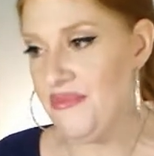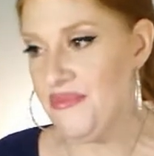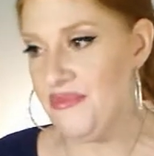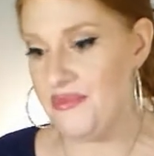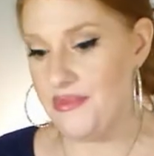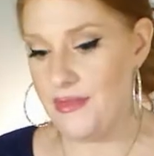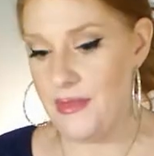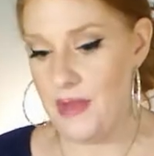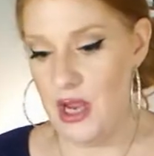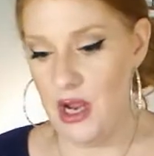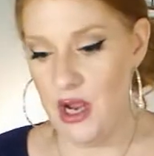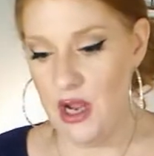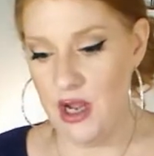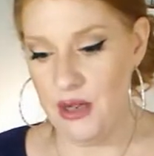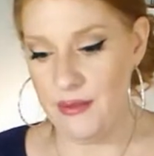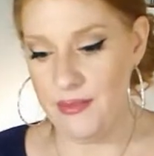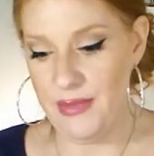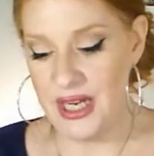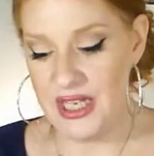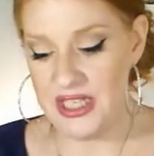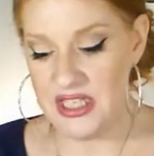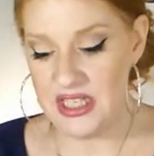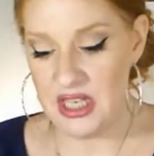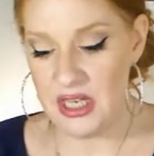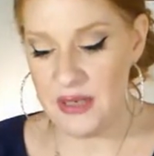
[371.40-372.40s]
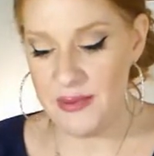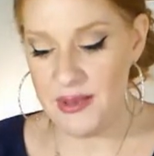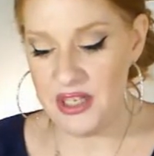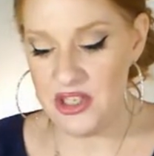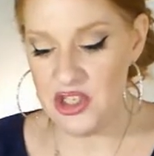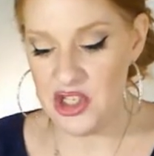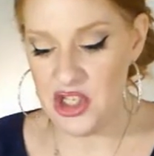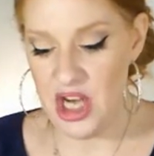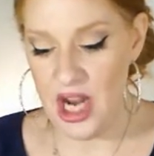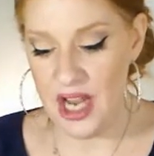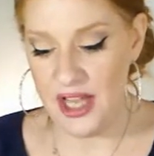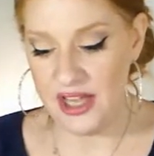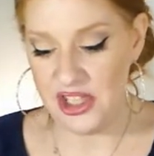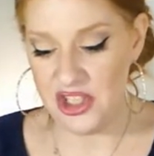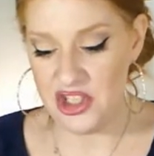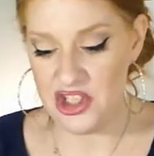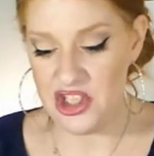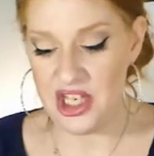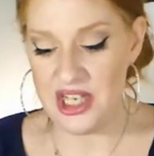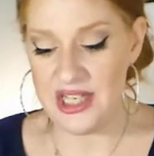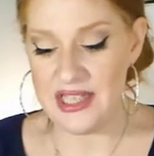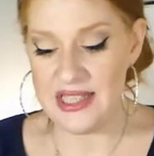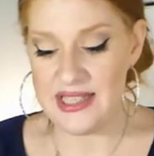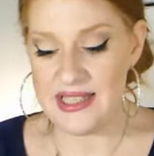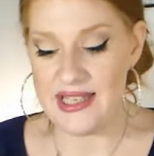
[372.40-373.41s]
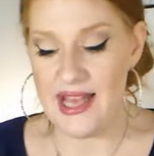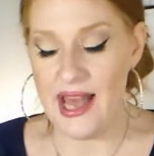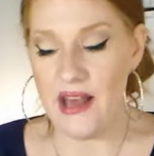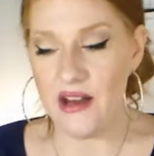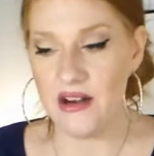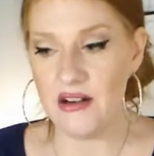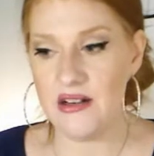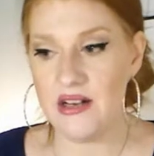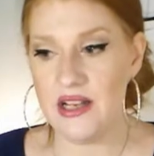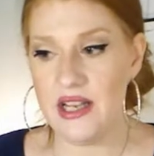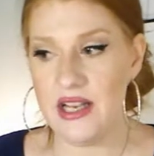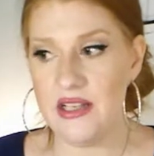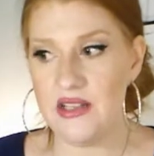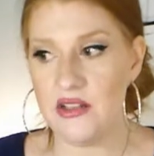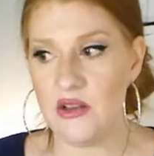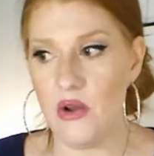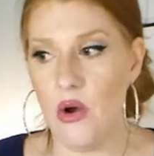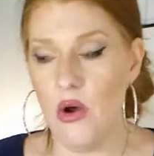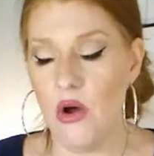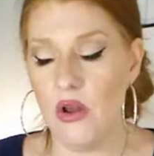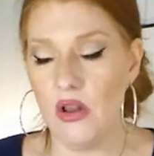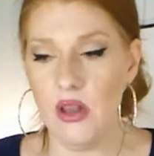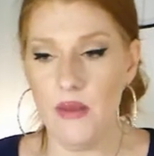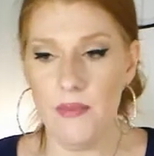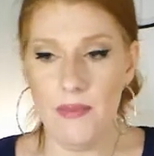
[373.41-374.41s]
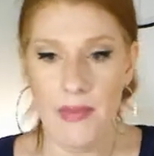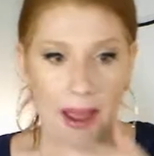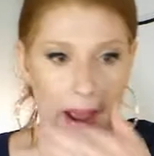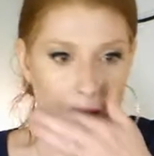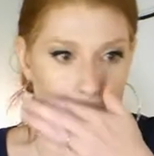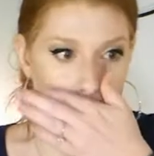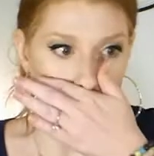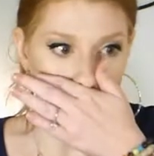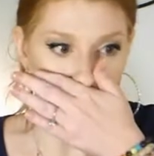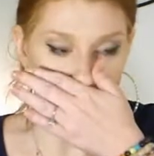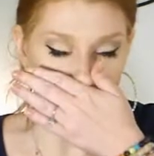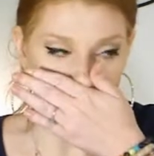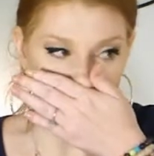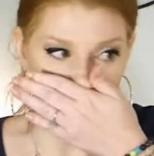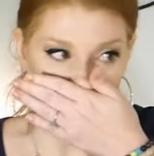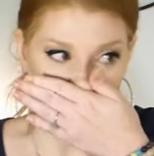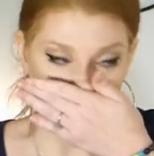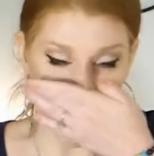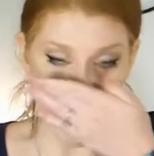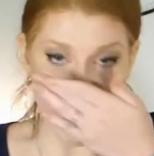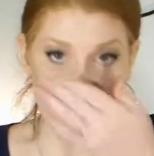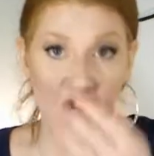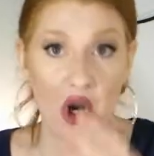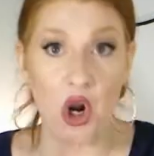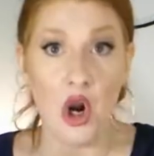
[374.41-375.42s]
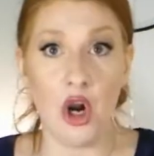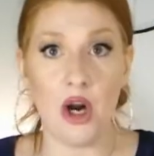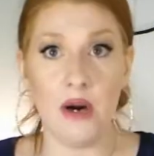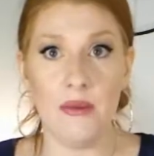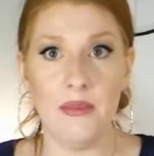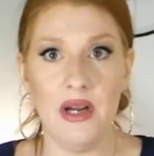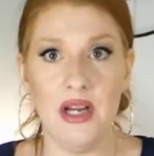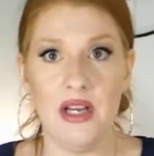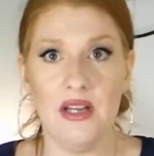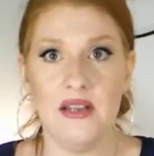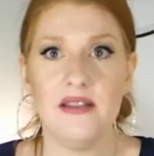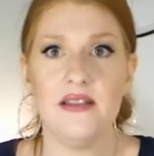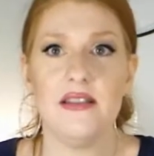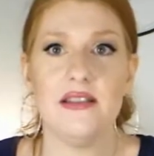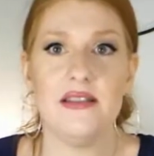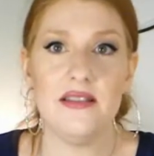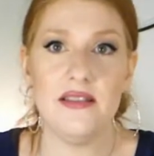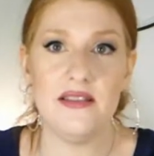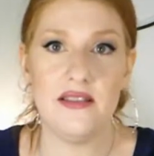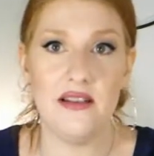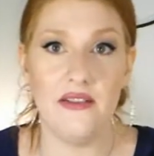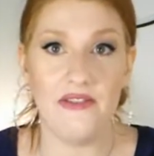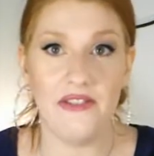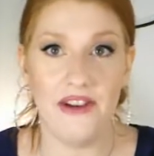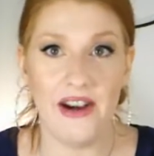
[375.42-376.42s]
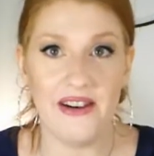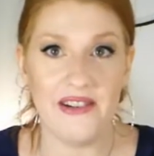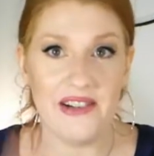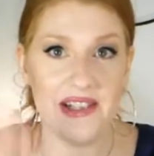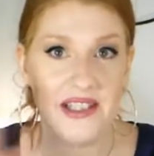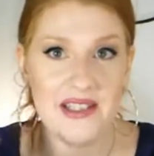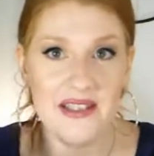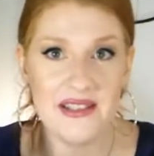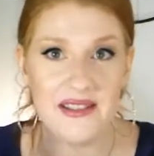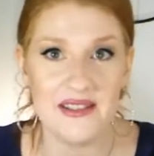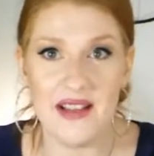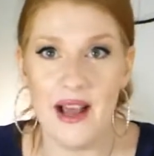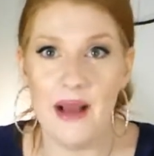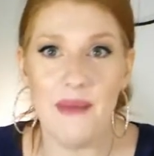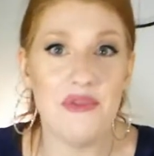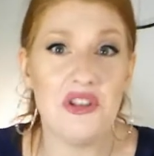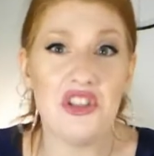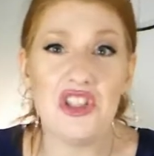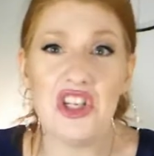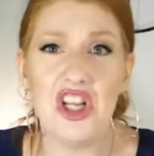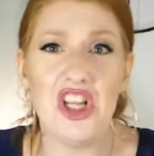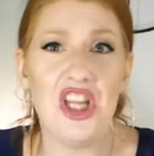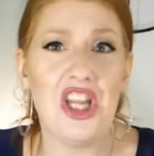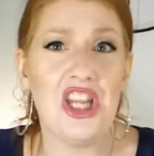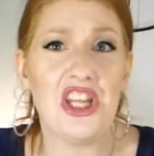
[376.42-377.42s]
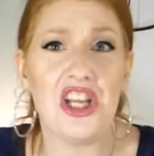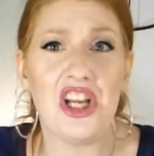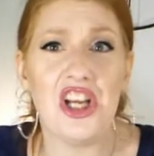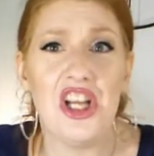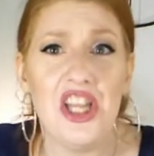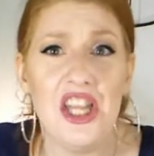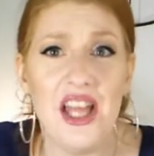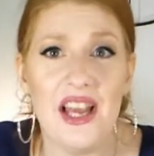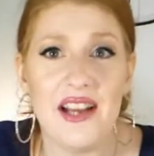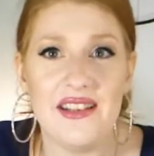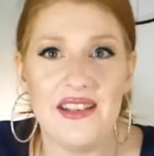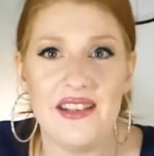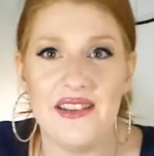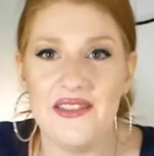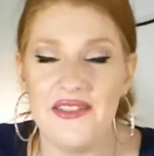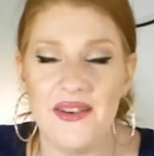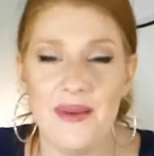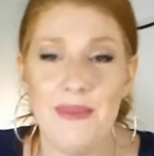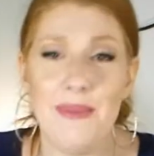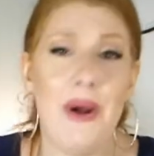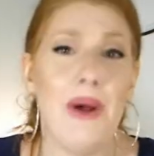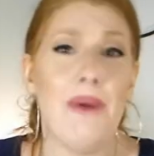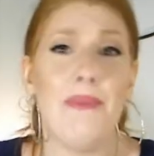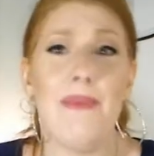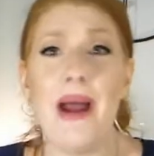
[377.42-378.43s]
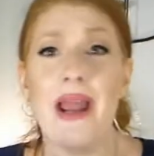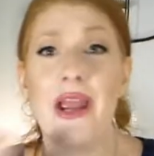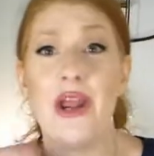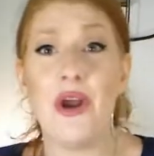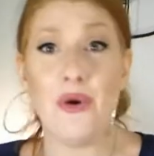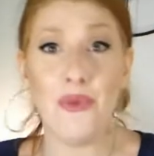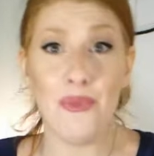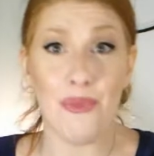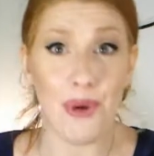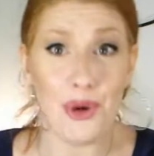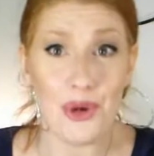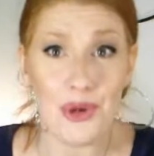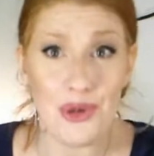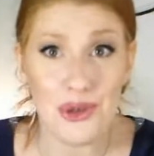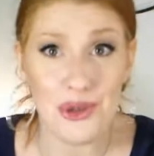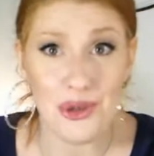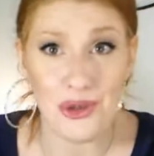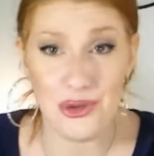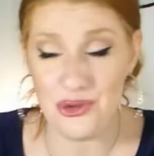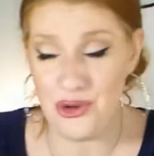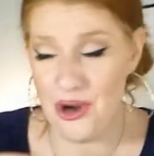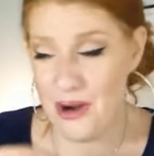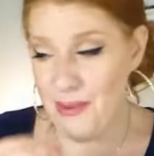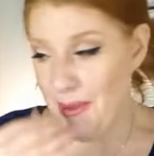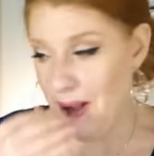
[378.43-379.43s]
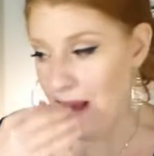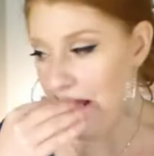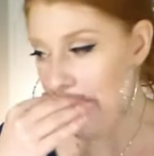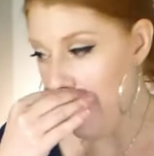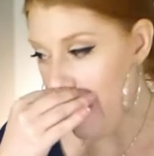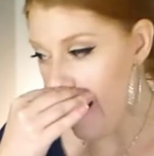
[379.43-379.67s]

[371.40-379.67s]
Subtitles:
It's going to be challenging. Saturn is all about karma. This is not for Aries. I'm still on the collective. I'm on my own personal drama.